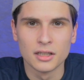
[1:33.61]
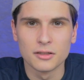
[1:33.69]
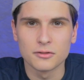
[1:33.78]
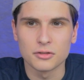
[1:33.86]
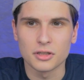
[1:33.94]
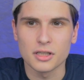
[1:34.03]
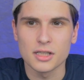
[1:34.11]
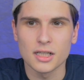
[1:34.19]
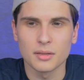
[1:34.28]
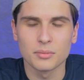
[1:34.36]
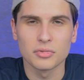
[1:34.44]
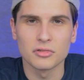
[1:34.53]
For
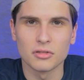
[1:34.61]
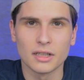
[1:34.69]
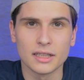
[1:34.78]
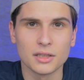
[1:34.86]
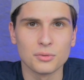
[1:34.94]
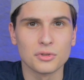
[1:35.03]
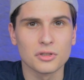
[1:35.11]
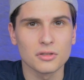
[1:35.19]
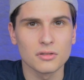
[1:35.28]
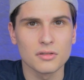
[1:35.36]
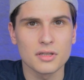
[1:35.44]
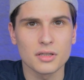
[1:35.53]
example, at the
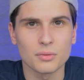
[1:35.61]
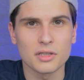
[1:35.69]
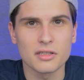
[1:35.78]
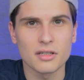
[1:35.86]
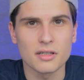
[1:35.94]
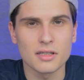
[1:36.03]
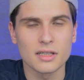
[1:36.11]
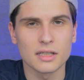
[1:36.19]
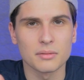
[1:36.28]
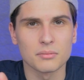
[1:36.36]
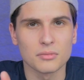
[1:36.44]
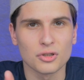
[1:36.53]
Worlds we change
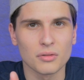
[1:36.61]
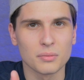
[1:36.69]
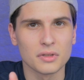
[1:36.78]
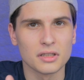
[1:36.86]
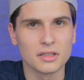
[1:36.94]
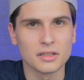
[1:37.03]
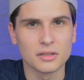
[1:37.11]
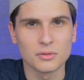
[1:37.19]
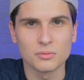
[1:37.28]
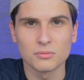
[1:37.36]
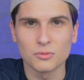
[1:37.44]
them probably